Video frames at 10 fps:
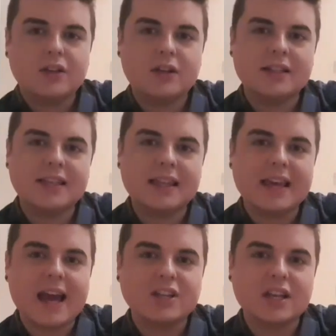So you can see
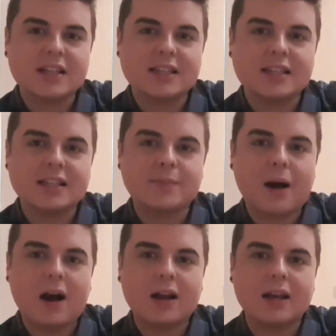the edges
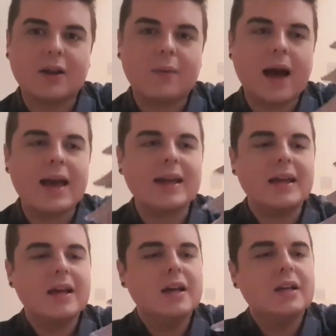sparkling away.